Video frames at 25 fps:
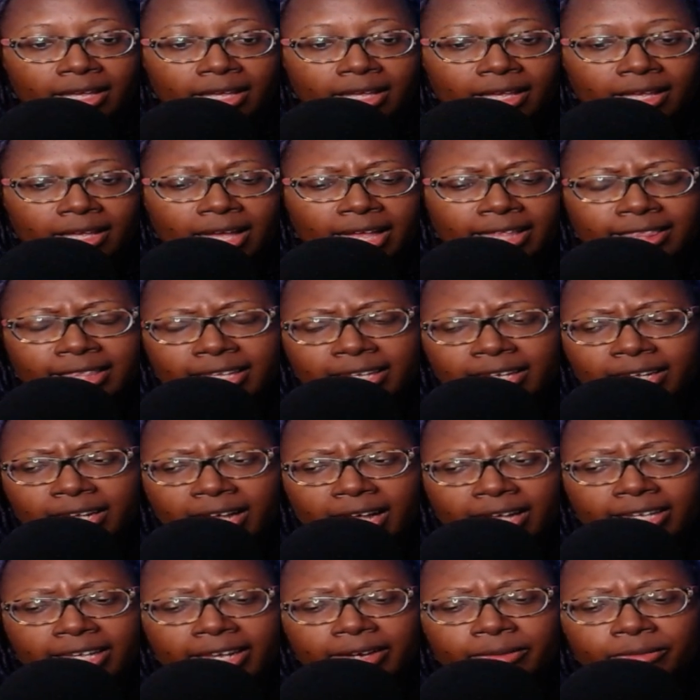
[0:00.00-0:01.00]
I
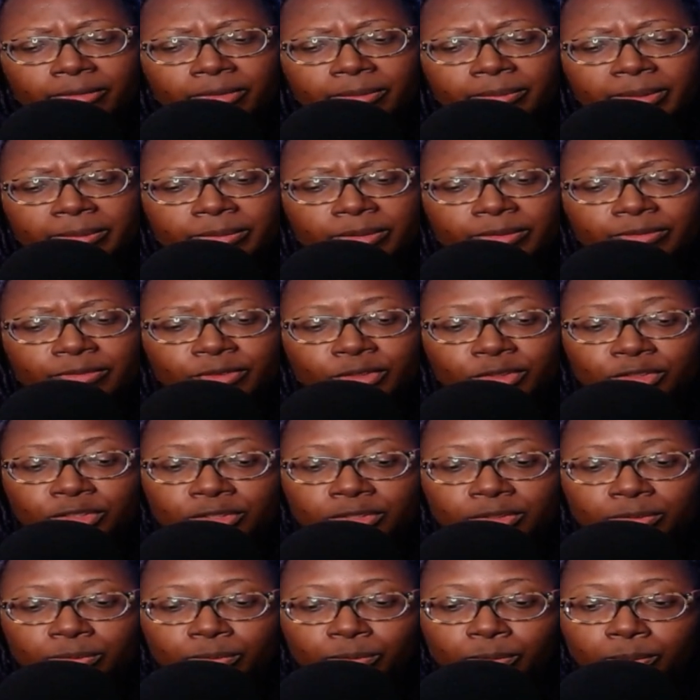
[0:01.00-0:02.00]
can't remember for
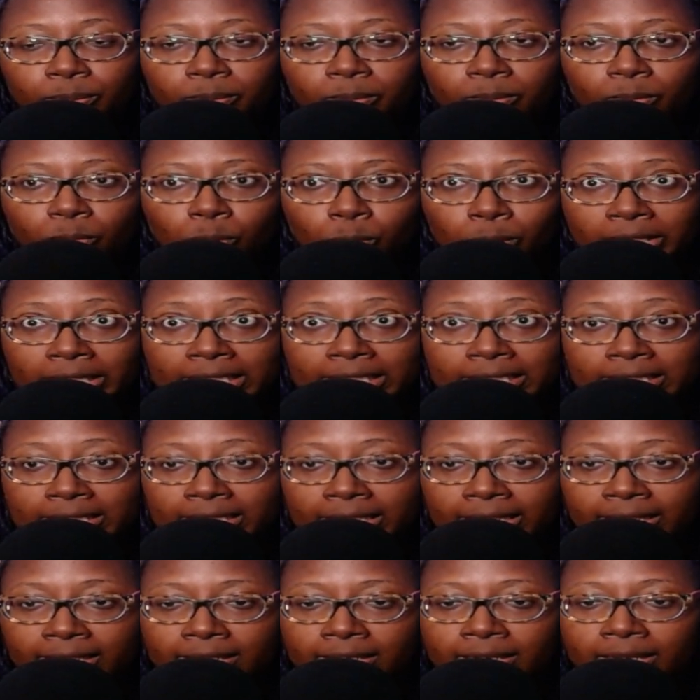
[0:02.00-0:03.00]
what he
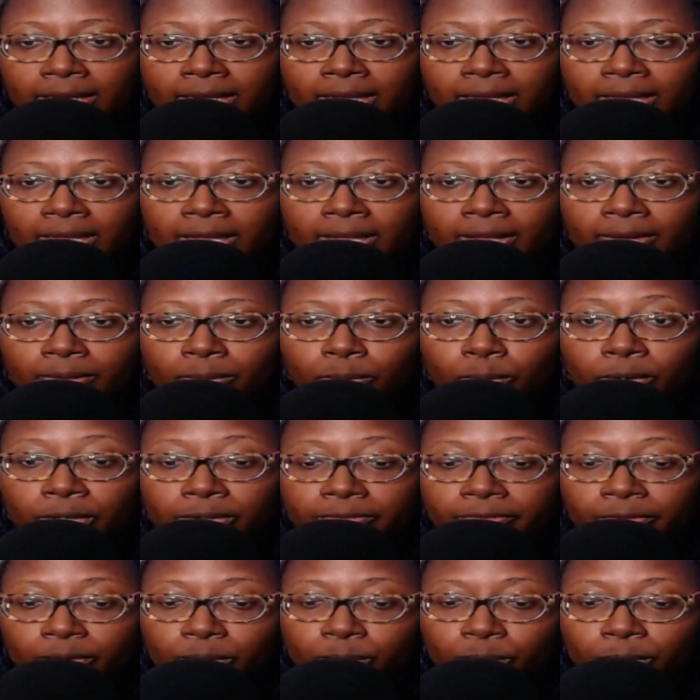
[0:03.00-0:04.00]
said
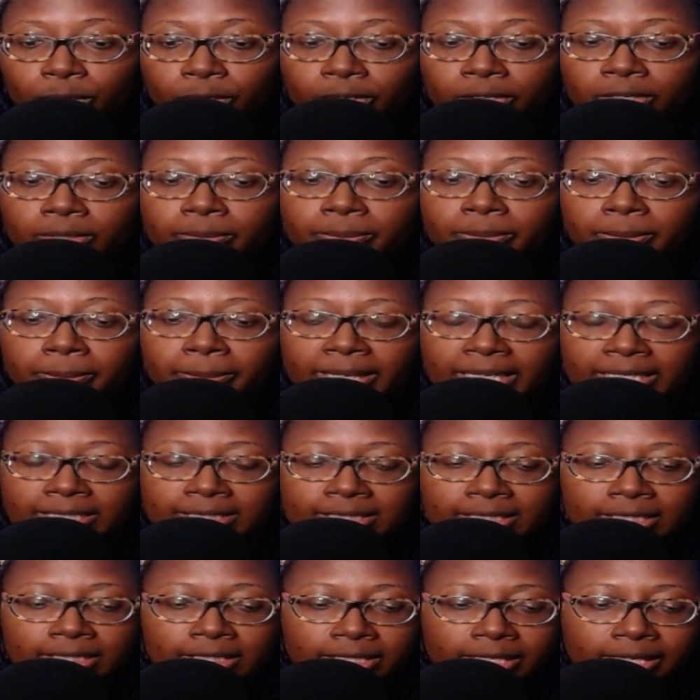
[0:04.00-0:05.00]
word for word, but
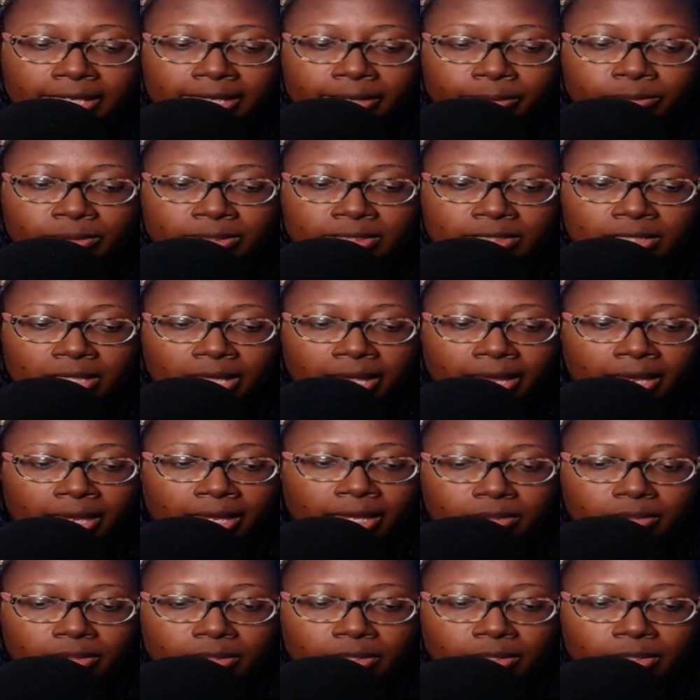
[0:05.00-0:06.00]
basically he was
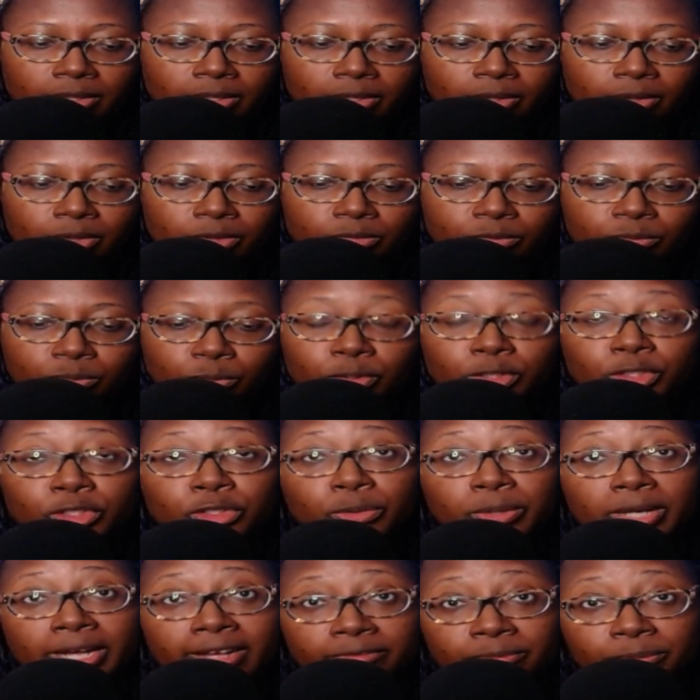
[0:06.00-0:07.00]
like, would
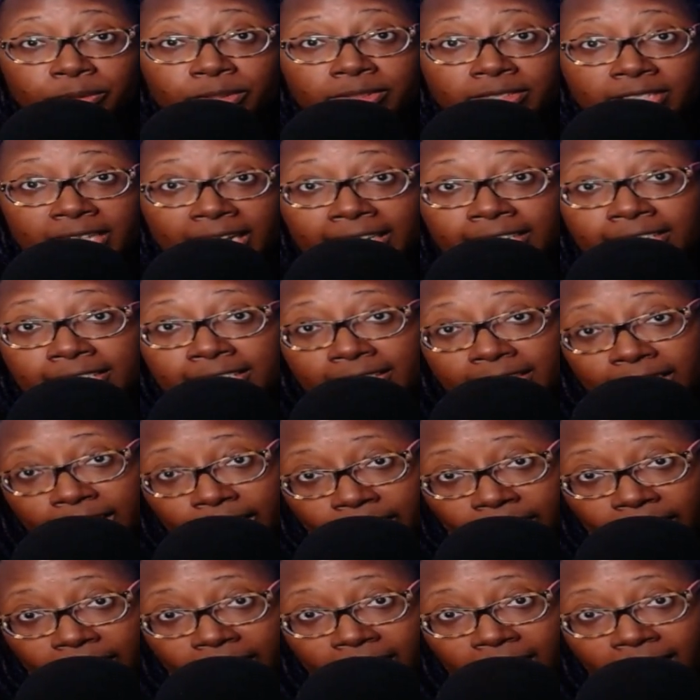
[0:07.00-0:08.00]
you have protected
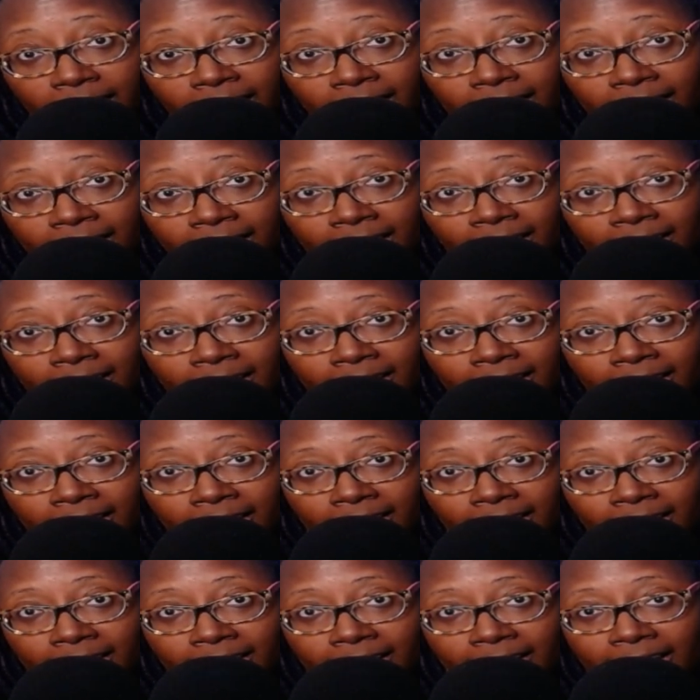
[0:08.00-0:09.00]
her?
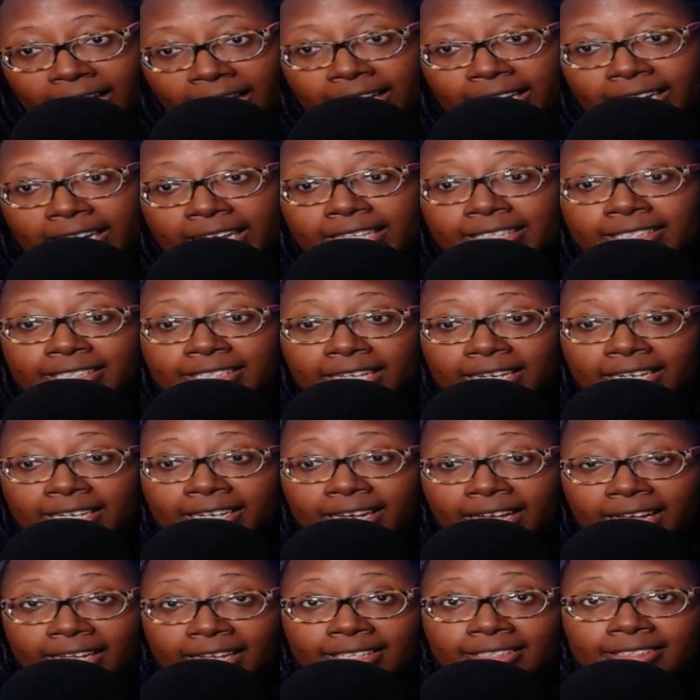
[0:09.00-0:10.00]
And he said,
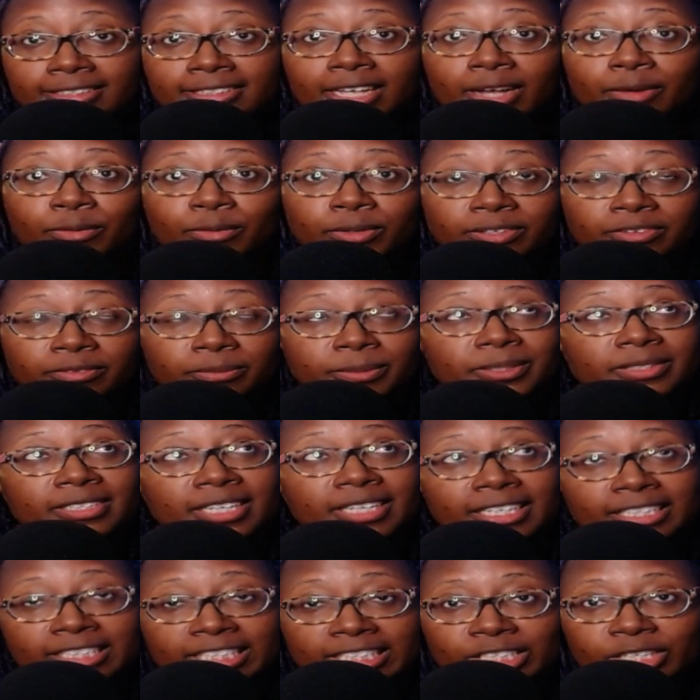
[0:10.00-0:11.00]
yes, I would have
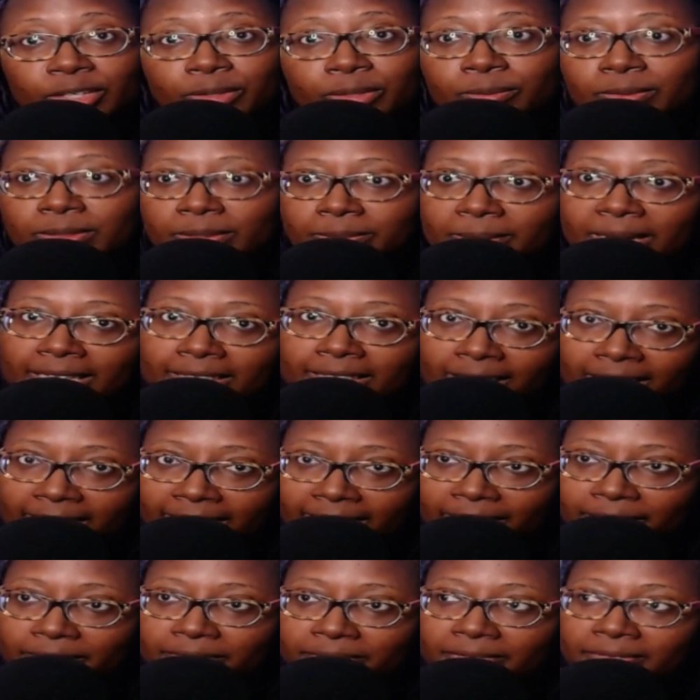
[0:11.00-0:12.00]
protected her with my
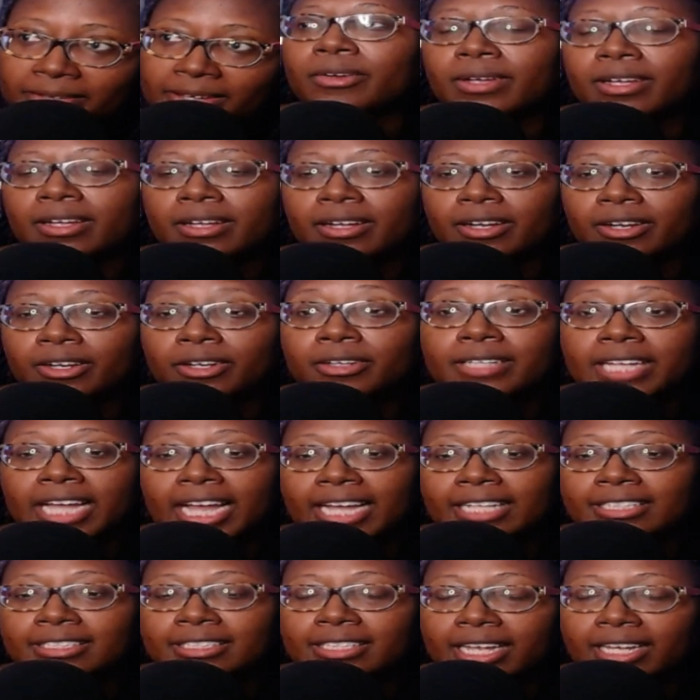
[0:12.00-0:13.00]
life. Her
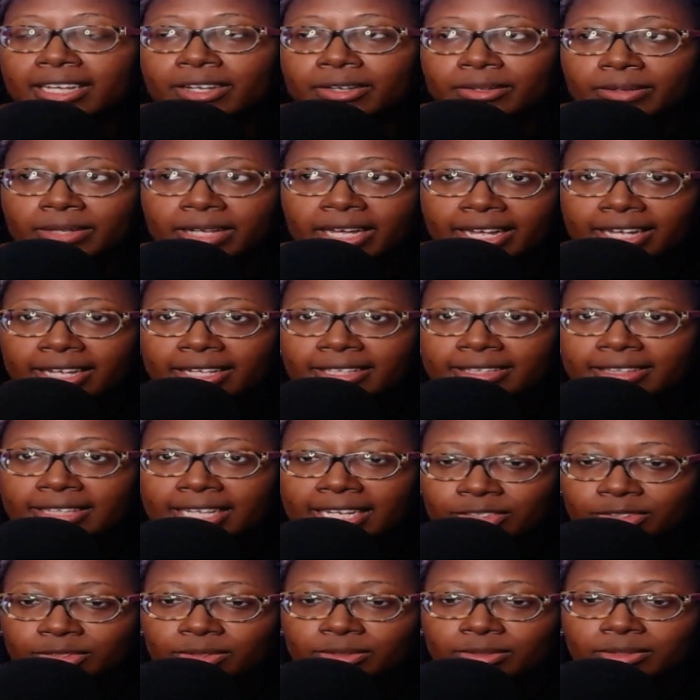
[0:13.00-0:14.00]
dad's like, okay,
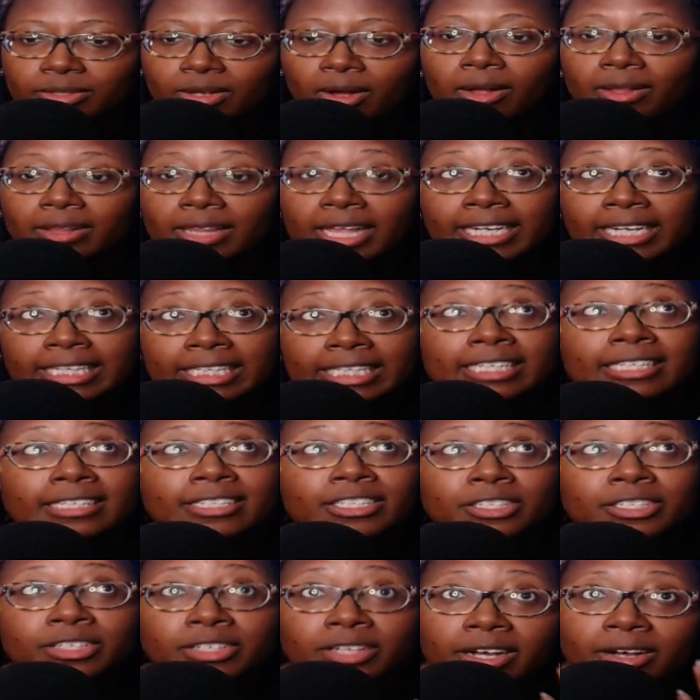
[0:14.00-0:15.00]
that's all I
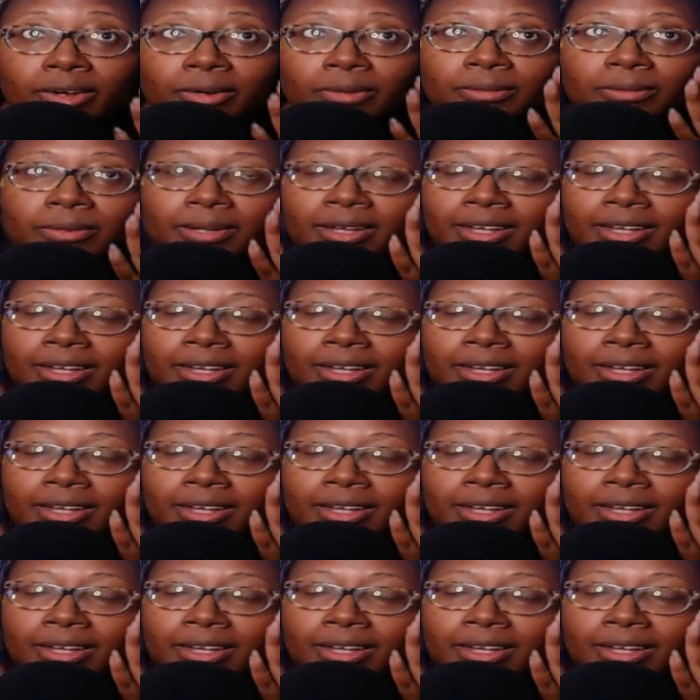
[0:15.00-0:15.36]
need to know.